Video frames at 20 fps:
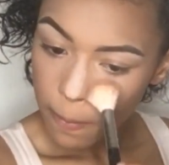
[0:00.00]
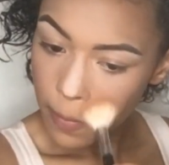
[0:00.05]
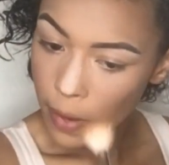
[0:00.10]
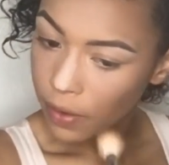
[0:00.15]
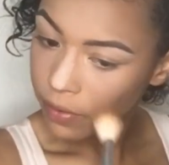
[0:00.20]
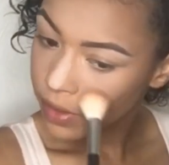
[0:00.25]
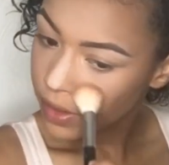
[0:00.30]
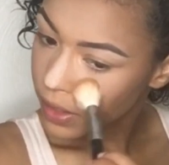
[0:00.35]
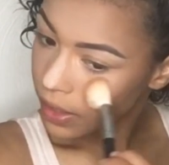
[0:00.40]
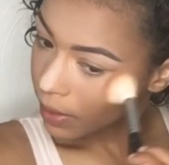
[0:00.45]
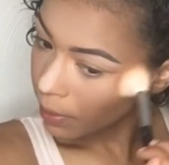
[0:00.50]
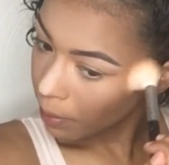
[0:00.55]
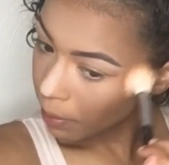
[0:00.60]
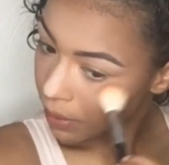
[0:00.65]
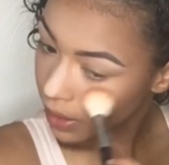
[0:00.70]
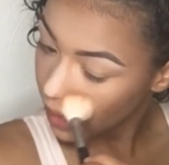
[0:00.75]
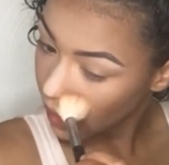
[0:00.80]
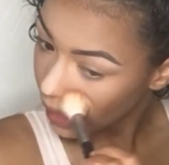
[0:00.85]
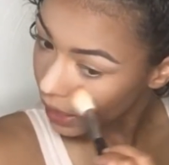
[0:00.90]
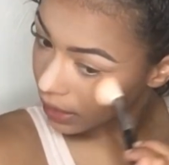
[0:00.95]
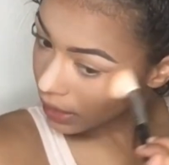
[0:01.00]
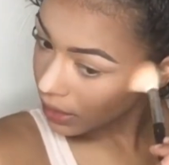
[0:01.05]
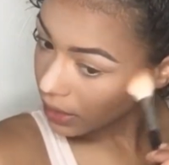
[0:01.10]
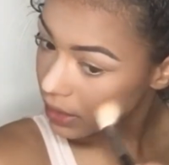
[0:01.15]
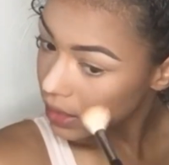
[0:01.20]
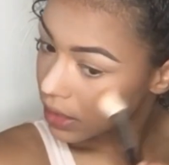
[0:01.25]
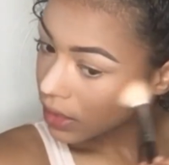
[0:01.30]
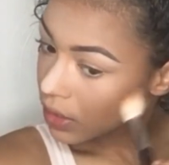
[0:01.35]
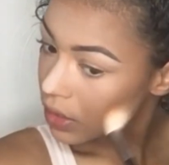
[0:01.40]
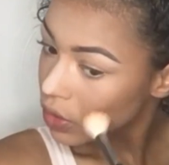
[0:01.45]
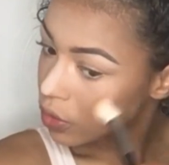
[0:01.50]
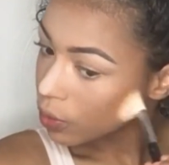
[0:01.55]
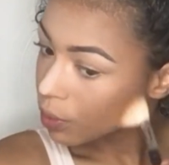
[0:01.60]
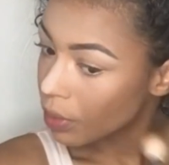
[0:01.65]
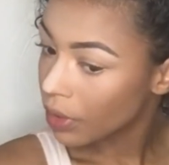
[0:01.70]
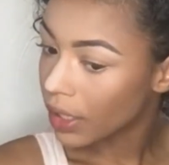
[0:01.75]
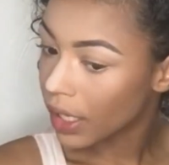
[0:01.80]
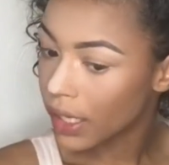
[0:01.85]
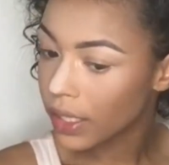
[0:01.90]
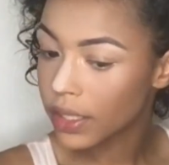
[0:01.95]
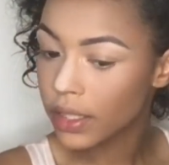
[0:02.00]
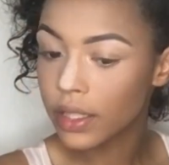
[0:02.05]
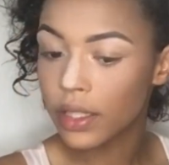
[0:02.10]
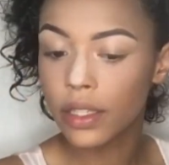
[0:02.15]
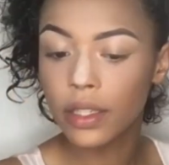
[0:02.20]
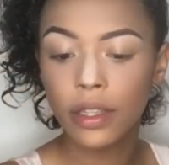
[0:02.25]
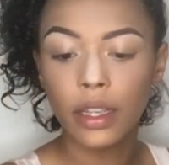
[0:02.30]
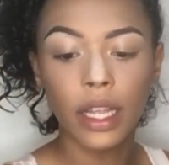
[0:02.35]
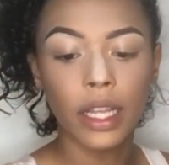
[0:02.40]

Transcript: everything blends super nicely.